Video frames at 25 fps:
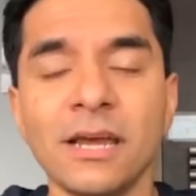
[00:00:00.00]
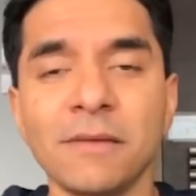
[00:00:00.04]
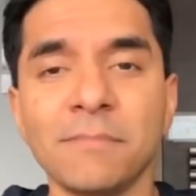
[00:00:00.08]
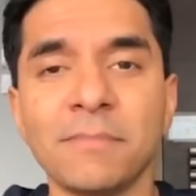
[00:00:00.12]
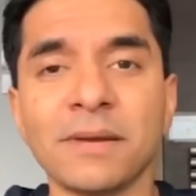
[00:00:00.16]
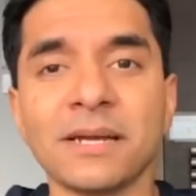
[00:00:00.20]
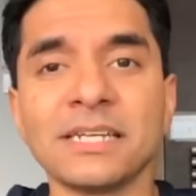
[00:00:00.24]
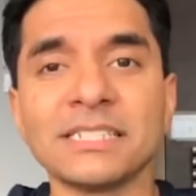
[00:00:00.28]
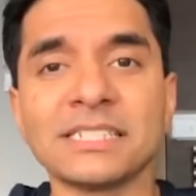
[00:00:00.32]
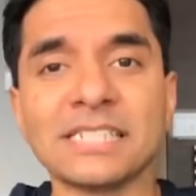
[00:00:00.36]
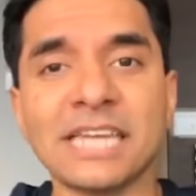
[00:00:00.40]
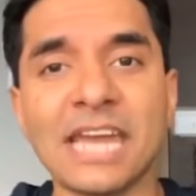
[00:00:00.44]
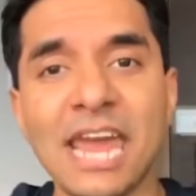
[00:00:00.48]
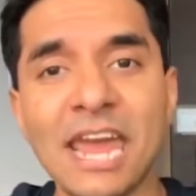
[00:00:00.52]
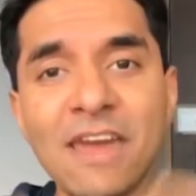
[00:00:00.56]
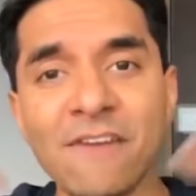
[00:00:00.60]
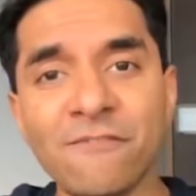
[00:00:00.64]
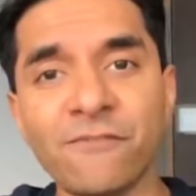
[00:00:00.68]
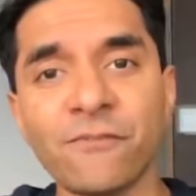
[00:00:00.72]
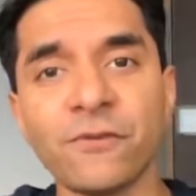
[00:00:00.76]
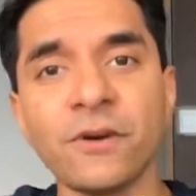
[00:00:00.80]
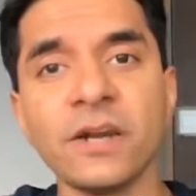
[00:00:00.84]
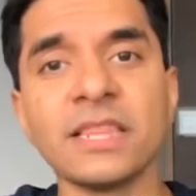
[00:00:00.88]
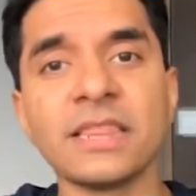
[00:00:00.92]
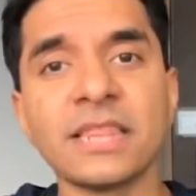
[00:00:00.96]
because
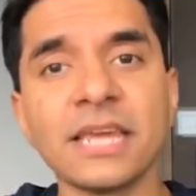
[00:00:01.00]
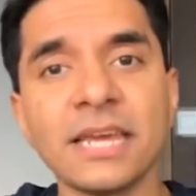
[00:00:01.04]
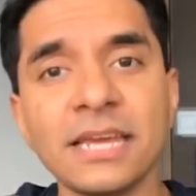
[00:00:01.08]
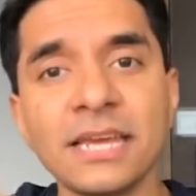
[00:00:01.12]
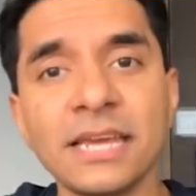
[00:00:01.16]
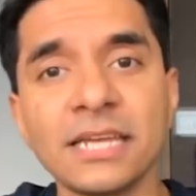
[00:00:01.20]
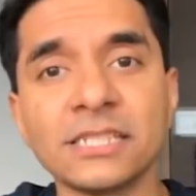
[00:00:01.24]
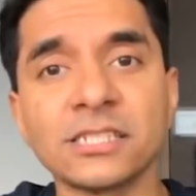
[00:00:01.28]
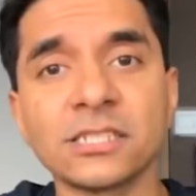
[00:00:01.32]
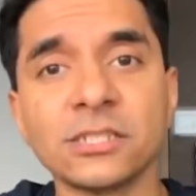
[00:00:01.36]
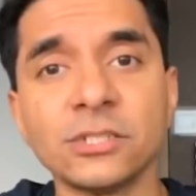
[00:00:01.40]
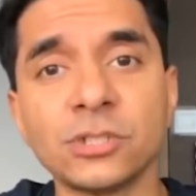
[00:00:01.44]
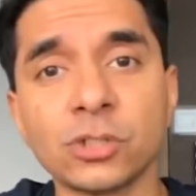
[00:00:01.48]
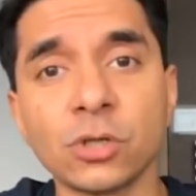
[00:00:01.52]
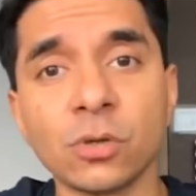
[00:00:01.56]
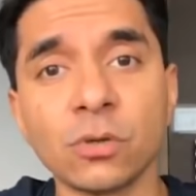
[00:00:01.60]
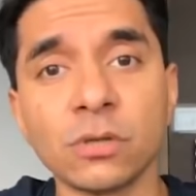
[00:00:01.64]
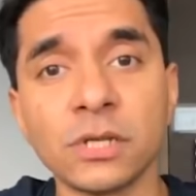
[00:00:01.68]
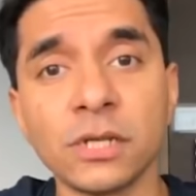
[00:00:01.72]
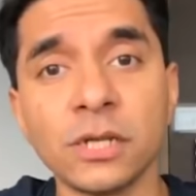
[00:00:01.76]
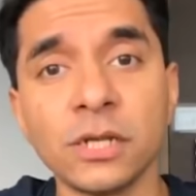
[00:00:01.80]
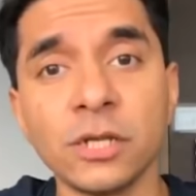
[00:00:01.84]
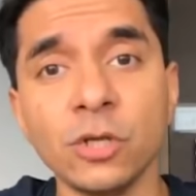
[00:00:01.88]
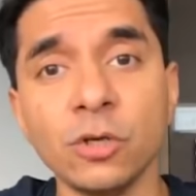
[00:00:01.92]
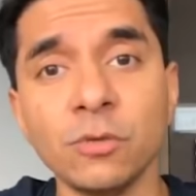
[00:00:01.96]
everything gets
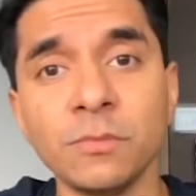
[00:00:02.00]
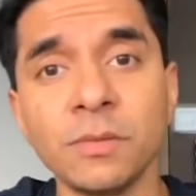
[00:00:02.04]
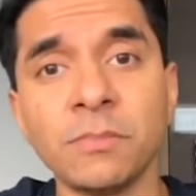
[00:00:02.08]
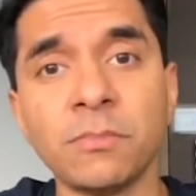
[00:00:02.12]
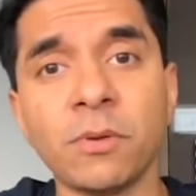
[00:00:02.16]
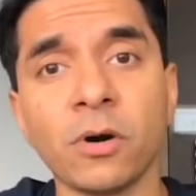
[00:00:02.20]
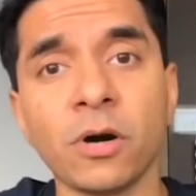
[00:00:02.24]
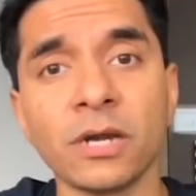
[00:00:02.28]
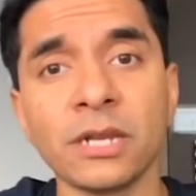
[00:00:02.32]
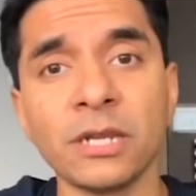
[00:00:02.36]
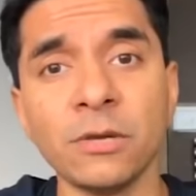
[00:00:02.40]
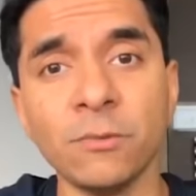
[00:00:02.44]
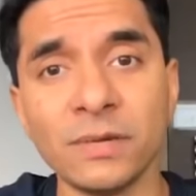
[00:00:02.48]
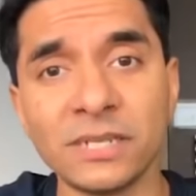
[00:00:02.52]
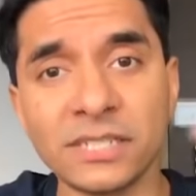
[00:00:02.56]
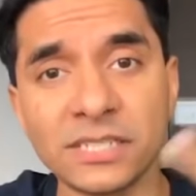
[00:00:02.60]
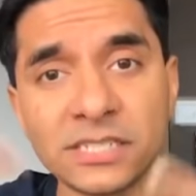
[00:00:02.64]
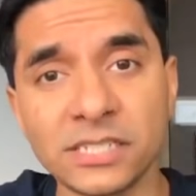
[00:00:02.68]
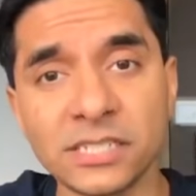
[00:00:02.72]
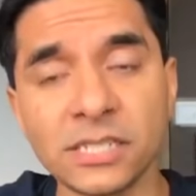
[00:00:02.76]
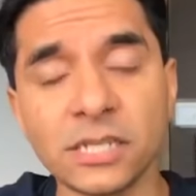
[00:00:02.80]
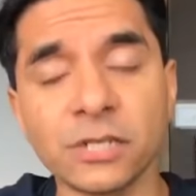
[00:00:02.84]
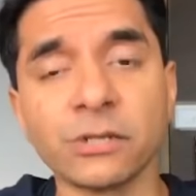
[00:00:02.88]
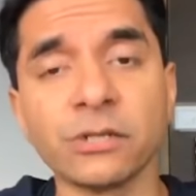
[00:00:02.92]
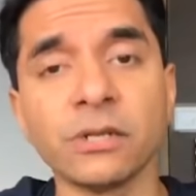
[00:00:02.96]
controlled in the human body with the
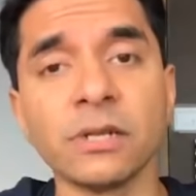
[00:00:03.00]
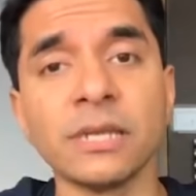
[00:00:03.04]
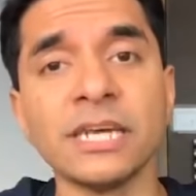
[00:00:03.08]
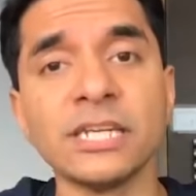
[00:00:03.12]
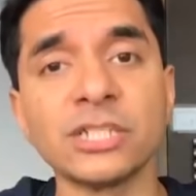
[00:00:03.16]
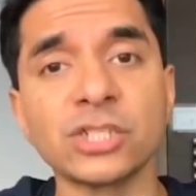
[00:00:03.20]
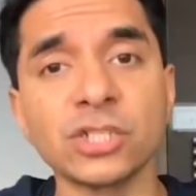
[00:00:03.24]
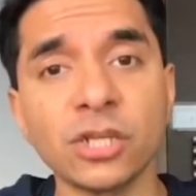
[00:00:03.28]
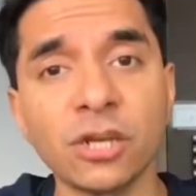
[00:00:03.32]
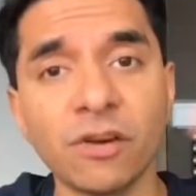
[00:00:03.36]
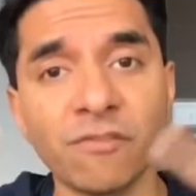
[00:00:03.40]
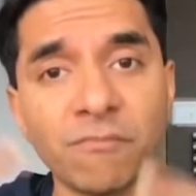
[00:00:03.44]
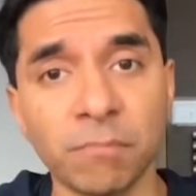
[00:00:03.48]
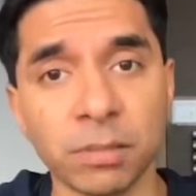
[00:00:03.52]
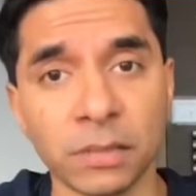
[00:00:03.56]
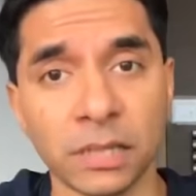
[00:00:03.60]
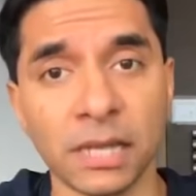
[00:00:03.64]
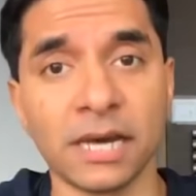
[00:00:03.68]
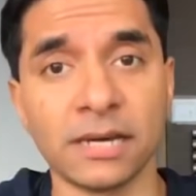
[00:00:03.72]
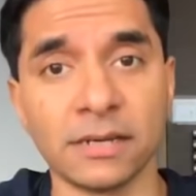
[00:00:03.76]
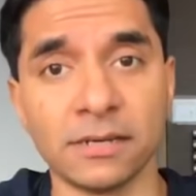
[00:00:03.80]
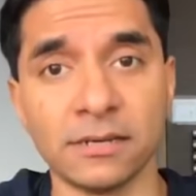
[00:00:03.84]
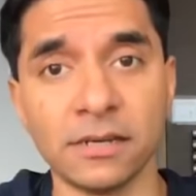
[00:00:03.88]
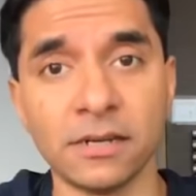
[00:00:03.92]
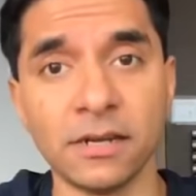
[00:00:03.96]
circulation of
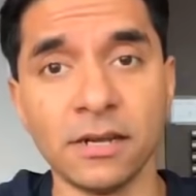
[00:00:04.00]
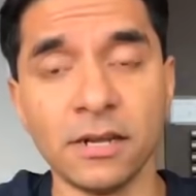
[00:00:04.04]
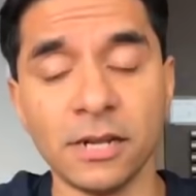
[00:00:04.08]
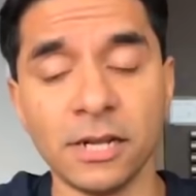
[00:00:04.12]
blood.